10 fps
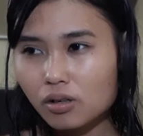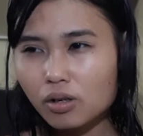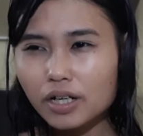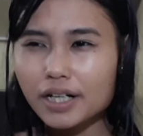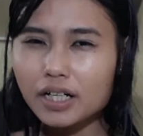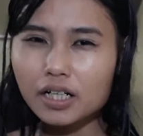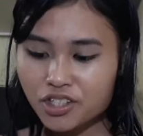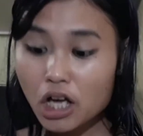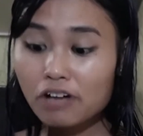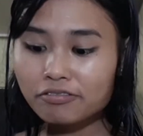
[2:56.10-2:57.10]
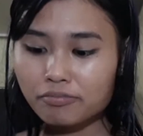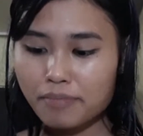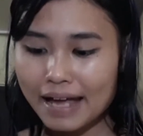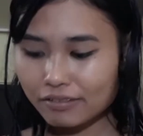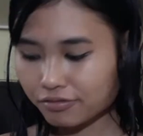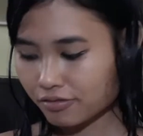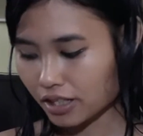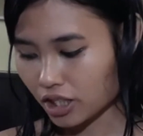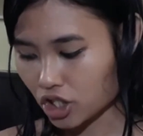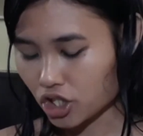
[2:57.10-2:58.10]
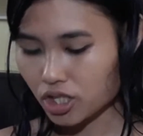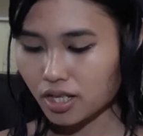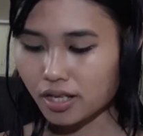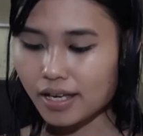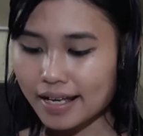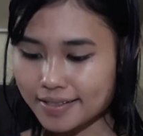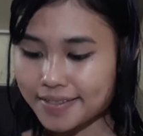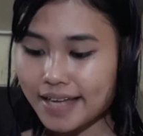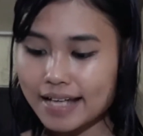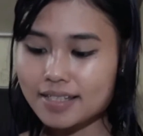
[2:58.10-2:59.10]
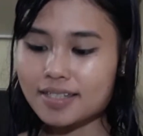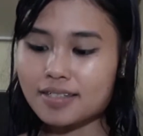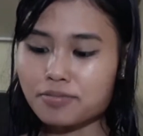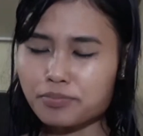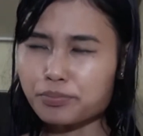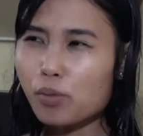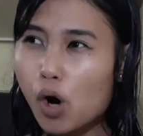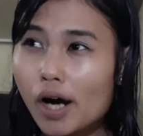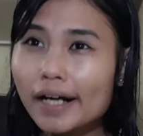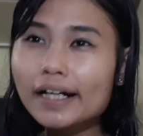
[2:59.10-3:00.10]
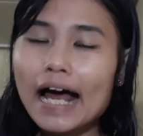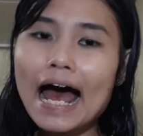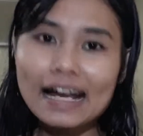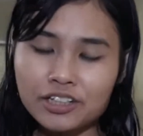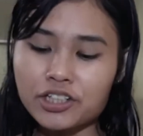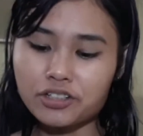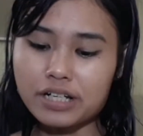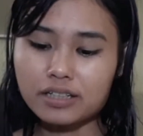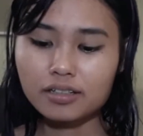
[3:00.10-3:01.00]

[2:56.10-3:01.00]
or soft matte finish. Yes, that's more accurate.